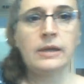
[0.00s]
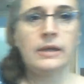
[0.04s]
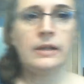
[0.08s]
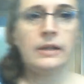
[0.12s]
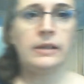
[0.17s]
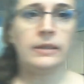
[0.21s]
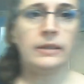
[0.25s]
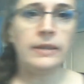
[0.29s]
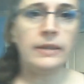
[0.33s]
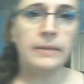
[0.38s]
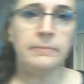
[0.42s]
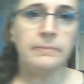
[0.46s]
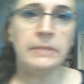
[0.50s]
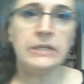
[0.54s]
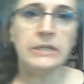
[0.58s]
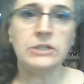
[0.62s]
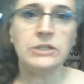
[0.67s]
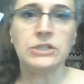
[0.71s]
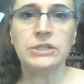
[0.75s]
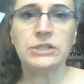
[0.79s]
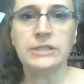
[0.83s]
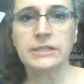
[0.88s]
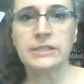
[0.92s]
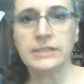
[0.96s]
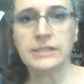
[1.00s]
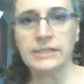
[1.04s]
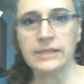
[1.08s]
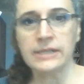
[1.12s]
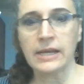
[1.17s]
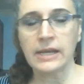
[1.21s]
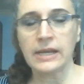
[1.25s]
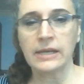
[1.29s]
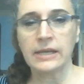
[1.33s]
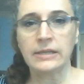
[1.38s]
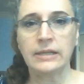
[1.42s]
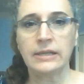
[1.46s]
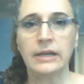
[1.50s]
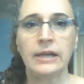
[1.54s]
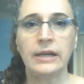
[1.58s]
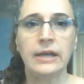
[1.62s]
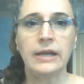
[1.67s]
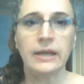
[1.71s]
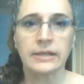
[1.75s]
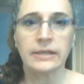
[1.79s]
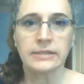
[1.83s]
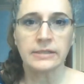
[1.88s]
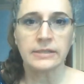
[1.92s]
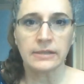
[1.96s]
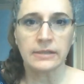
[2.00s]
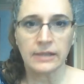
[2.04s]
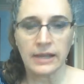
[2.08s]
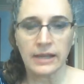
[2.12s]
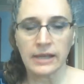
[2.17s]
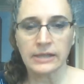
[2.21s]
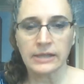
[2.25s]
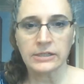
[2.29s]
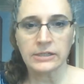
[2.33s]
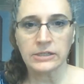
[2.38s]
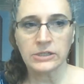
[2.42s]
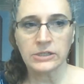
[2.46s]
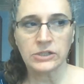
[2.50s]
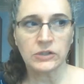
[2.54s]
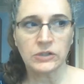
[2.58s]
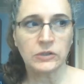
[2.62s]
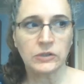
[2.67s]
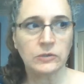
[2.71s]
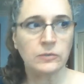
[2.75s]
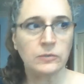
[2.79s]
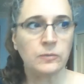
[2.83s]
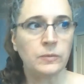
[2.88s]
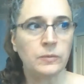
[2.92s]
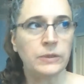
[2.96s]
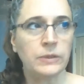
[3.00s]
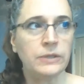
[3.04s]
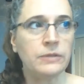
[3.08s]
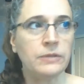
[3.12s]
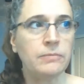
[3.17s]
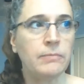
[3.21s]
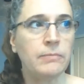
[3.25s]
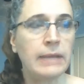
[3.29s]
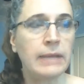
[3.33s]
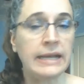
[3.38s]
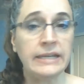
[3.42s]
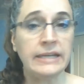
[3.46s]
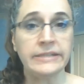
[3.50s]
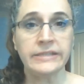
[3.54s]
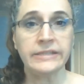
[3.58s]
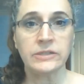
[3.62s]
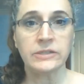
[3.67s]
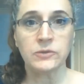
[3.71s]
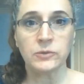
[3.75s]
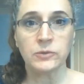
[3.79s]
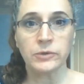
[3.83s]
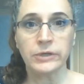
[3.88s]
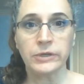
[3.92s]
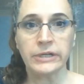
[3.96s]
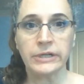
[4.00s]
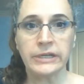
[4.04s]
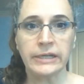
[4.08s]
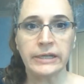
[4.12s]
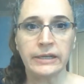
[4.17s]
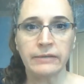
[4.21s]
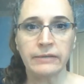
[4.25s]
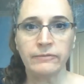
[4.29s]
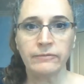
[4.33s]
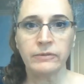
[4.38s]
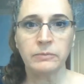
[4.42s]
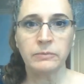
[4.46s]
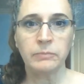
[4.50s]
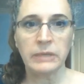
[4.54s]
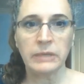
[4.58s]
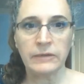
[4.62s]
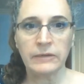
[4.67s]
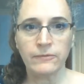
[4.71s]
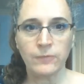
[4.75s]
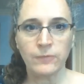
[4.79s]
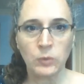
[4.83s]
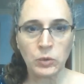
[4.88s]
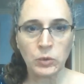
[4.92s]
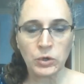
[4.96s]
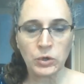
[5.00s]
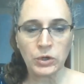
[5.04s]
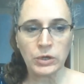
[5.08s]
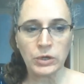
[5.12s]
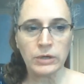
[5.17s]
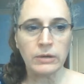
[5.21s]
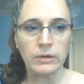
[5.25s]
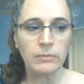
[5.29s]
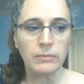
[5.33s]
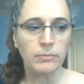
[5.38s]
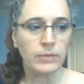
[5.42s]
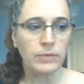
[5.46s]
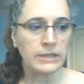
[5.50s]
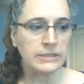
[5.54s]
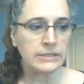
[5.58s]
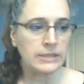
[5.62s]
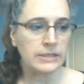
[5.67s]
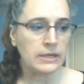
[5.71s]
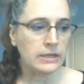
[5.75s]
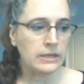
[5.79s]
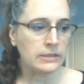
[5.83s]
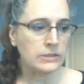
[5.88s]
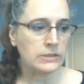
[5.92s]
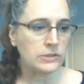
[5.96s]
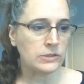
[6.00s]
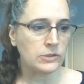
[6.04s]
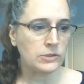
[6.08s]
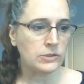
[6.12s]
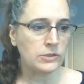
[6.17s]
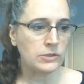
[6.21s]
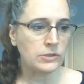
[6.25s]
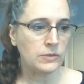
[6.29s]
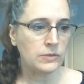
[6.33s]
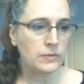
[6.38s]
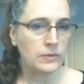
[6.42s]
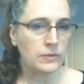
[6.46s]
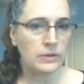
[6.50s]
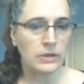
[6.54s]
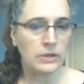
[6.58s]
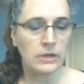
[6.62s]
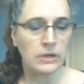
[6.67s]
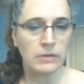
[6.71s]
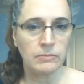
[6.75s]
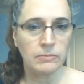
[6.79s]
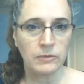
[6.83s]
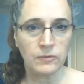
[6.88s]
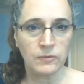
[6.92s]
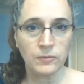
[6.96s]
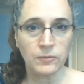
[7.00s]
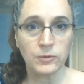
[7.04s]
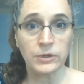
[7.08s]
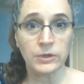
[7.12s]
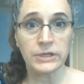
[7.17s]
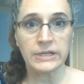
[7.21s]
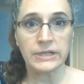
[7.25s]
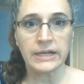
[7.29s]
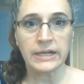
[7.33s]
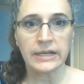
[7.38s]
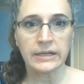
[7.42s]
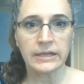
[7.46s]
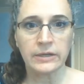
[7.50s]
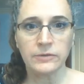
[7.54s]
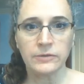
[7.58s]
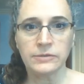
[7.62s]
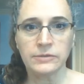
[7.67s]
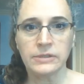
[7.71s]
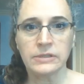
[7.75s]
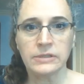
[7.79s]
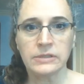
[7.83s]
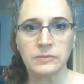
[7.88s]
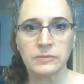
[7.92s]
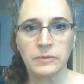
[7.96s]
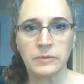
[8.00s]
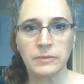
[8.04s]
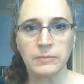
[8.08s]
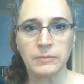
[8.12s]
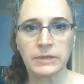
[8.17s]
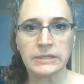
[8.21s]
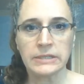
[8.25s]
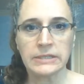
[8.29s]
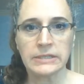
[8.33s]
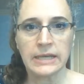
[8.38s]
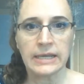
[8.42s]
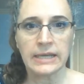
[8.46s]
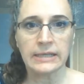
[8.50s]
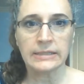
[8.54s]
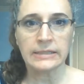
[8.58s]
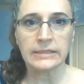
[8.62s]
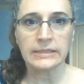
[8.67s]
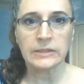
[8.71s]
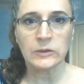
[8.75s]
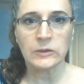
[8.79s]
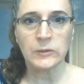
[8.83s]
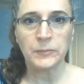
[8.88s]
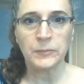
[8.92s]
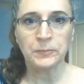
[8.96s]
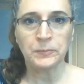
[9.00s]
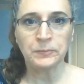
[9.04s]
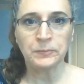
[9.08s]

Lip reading: Let me just say that it has a lot to do with my story even before breast cancer, before a diagnosis with breast cancer.